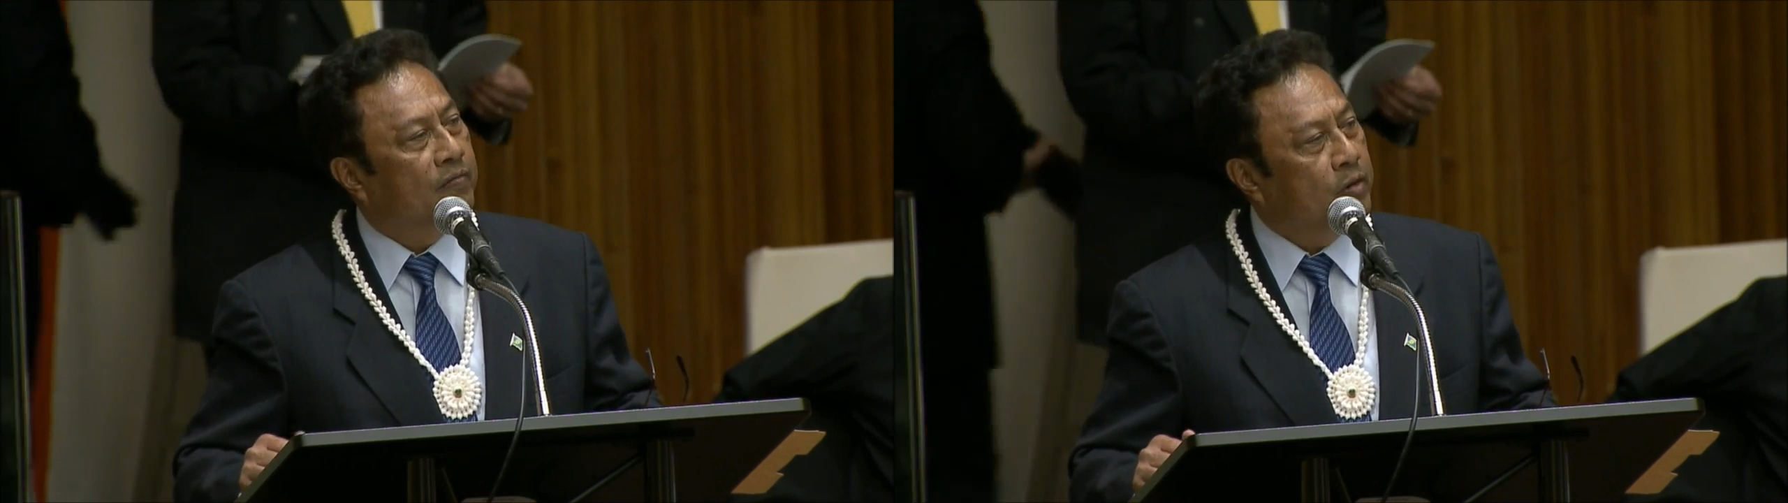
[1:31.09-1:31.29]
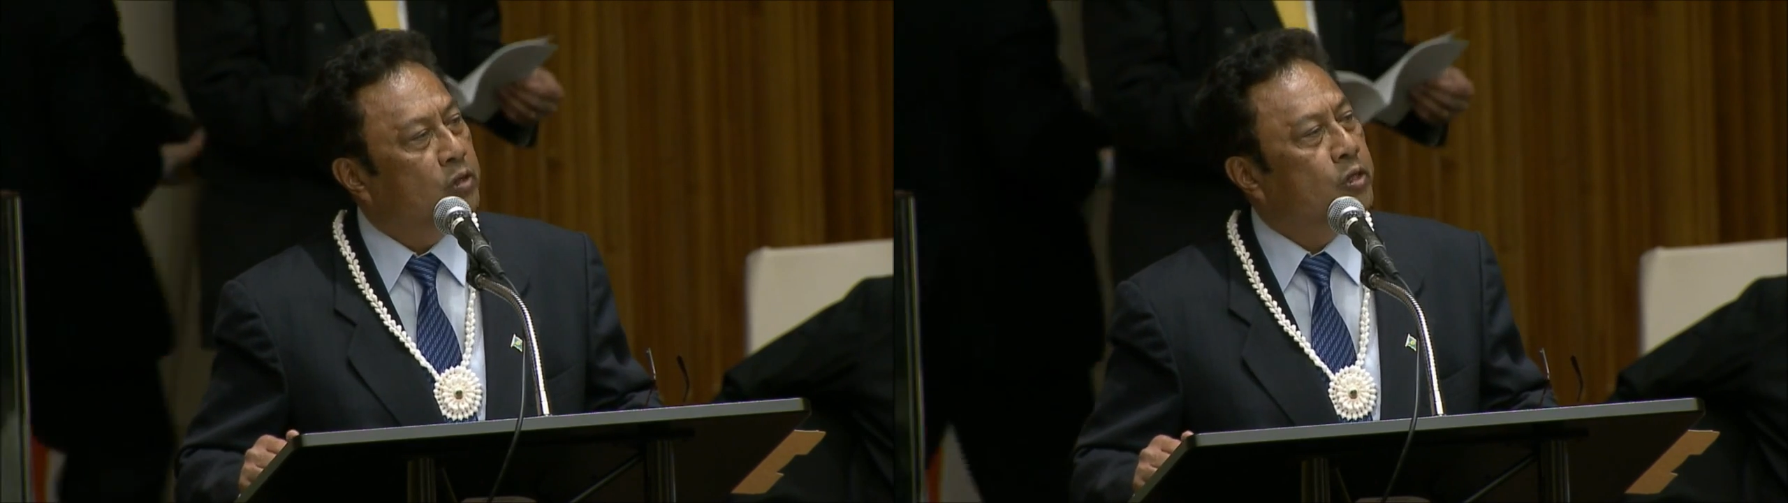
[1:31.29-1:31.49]

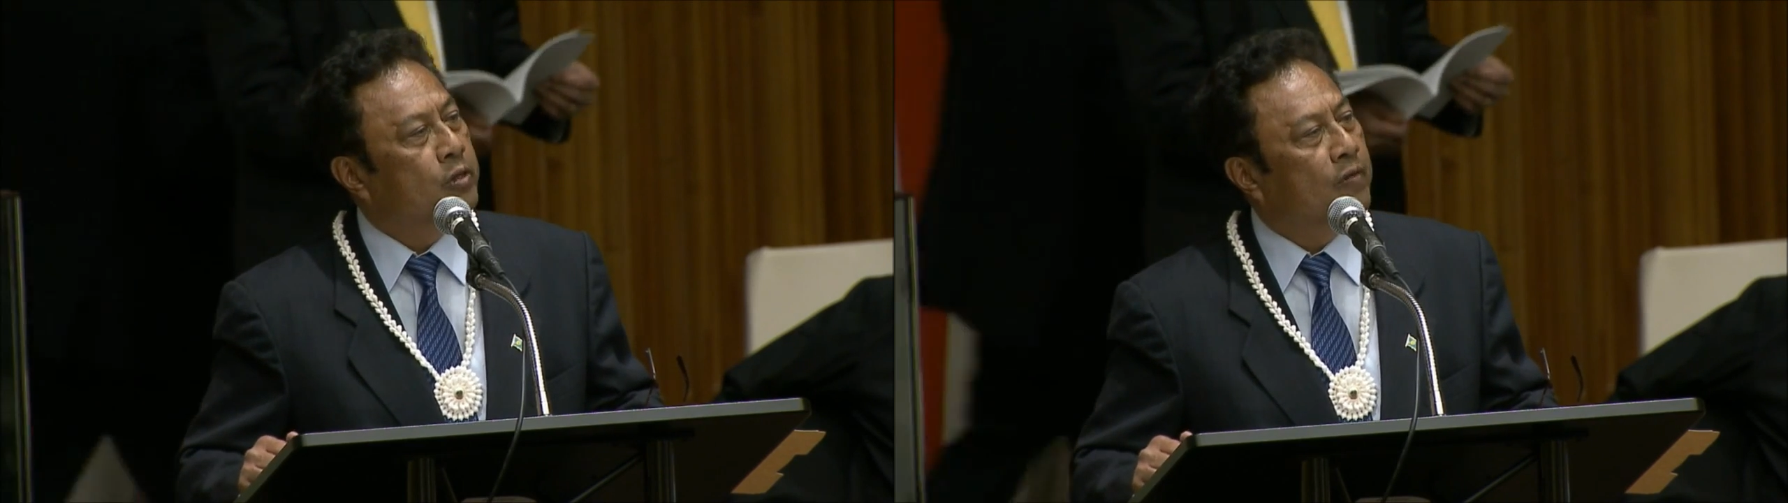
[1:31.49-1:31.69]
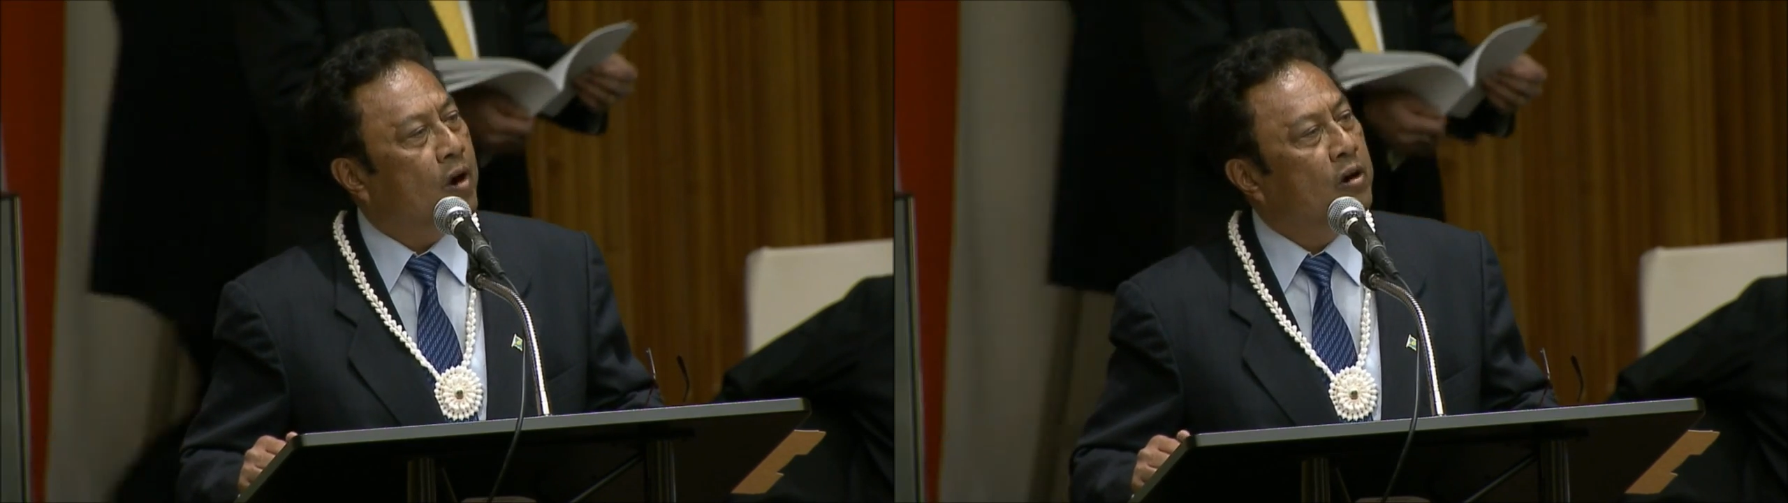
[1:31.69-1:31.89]
the
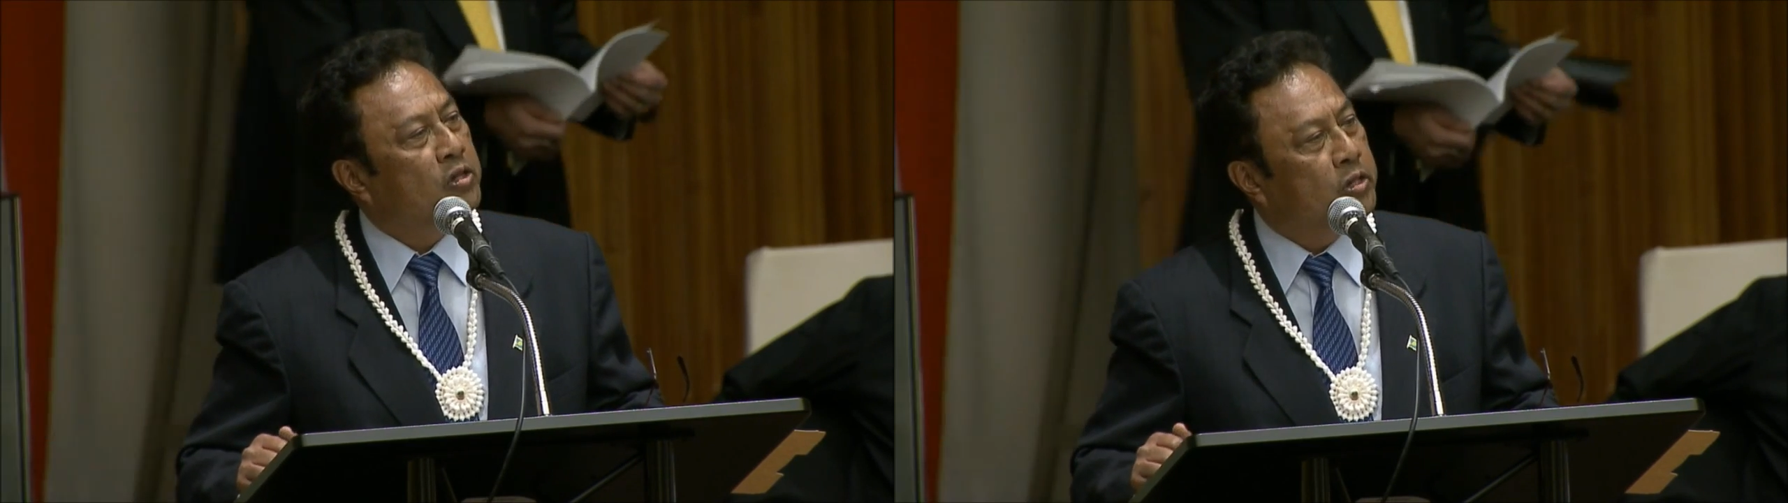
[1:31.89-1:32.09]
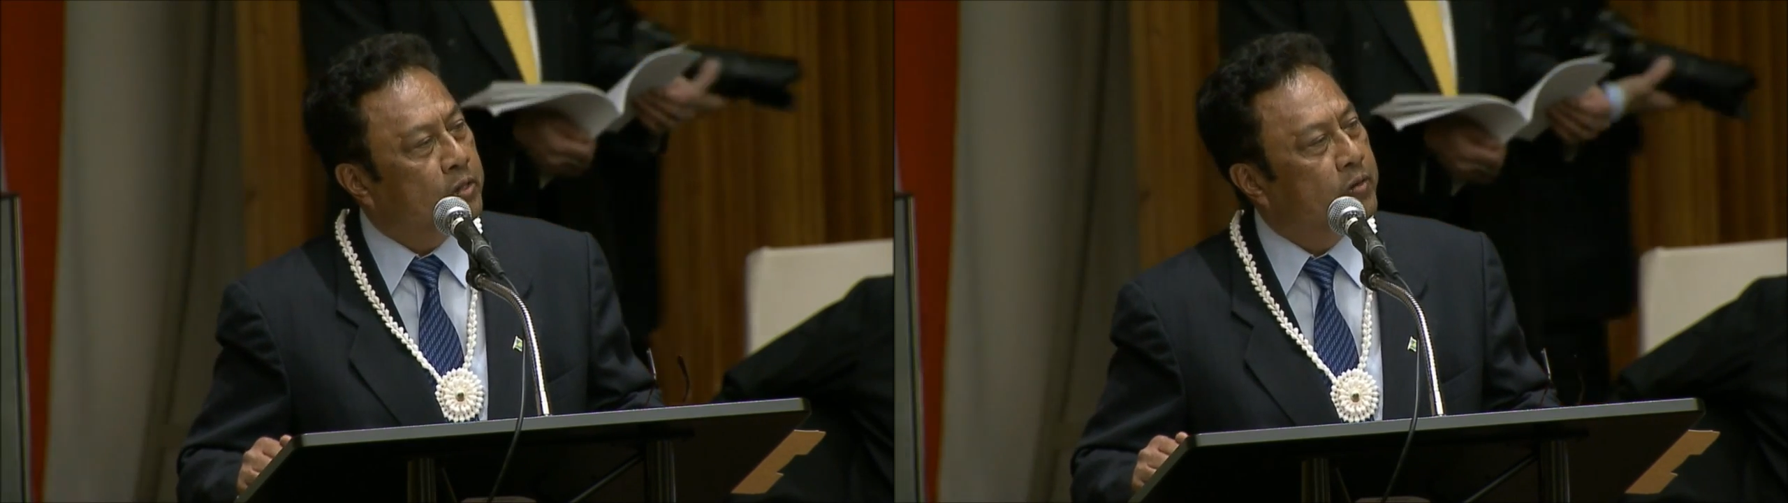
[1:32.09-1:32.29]
future of
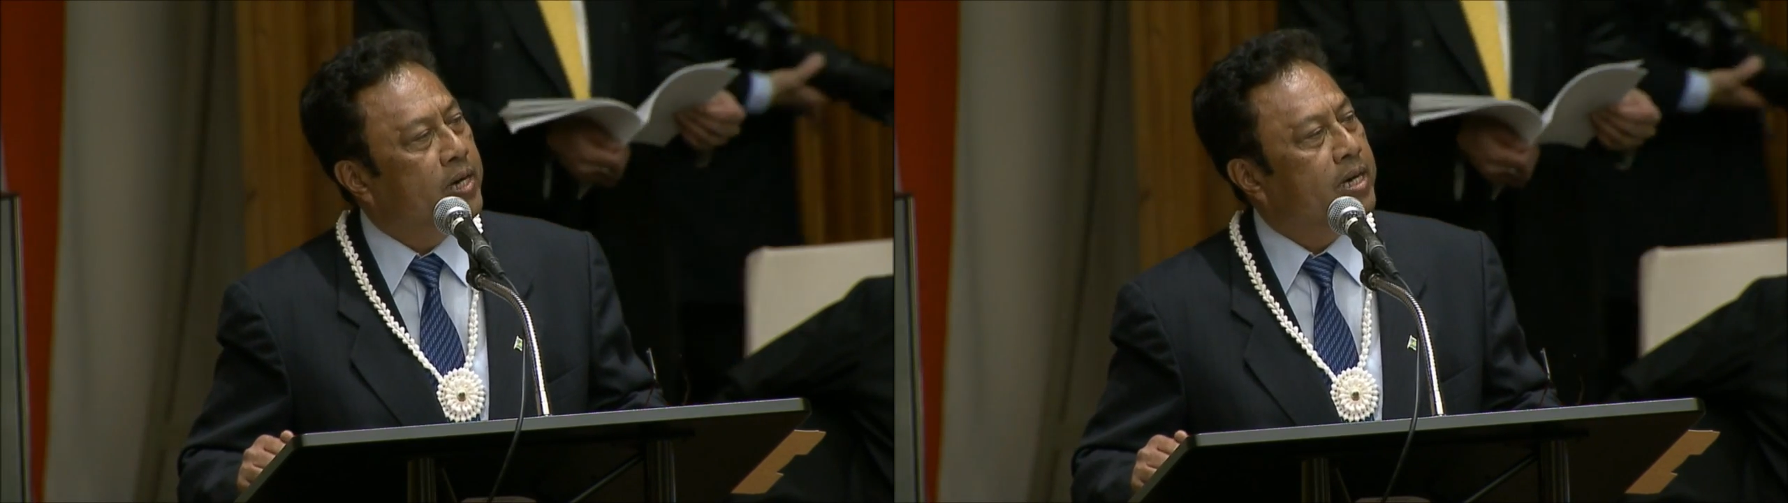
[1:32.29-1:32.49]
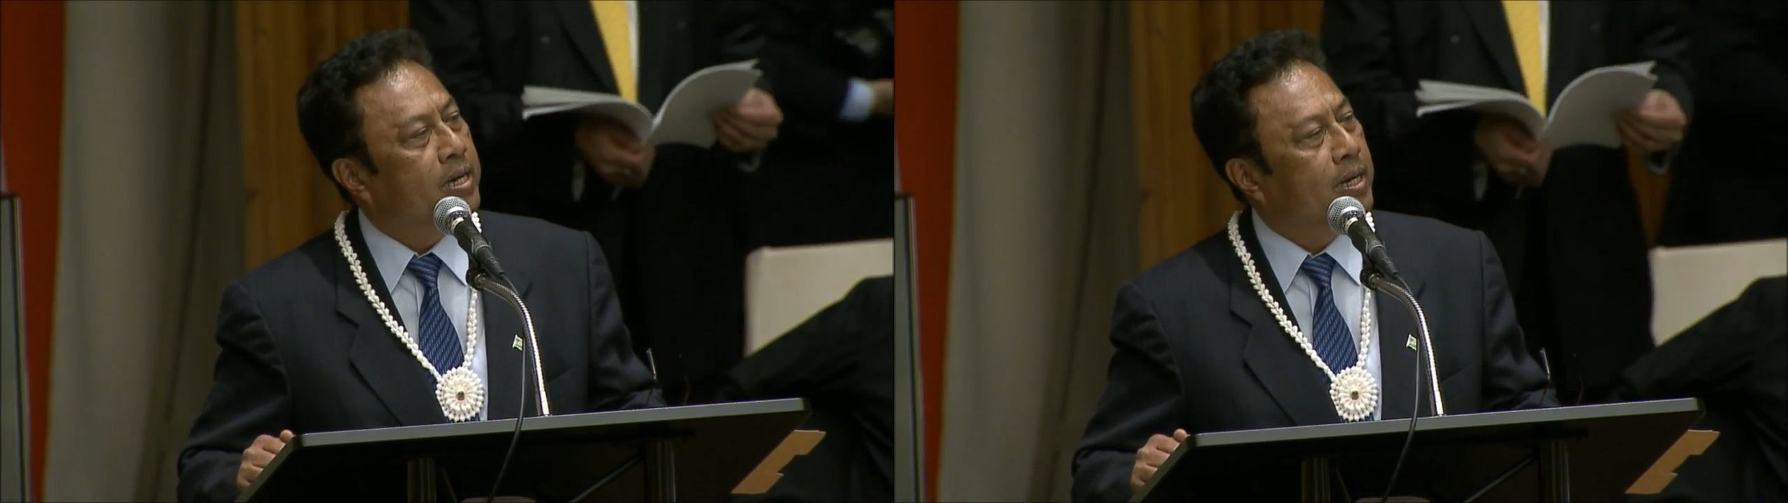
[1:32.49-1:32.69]
our
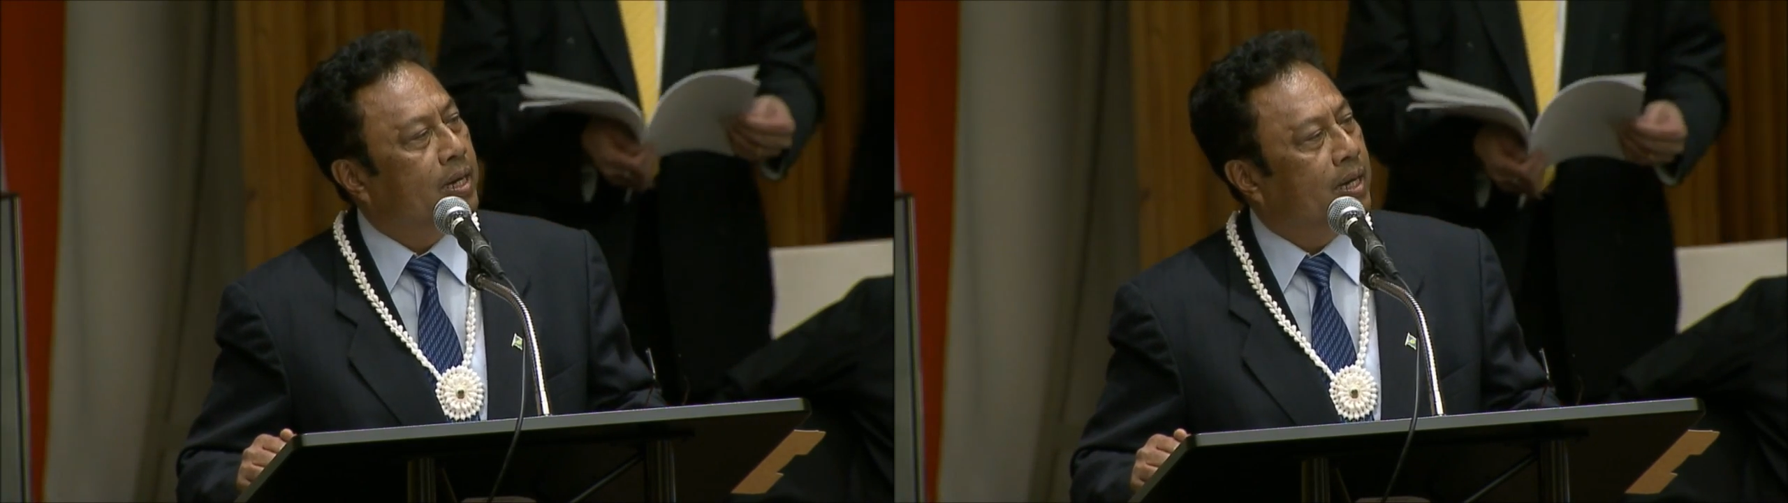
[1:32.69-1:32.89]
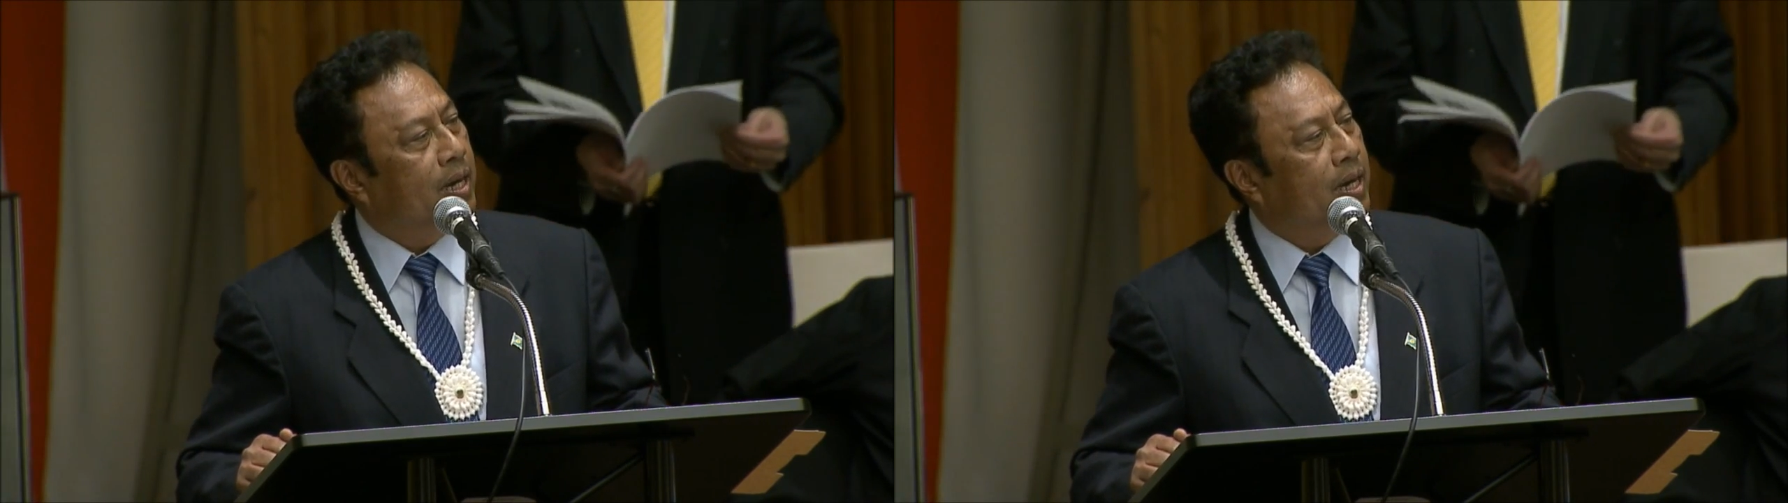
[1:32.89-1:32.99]
children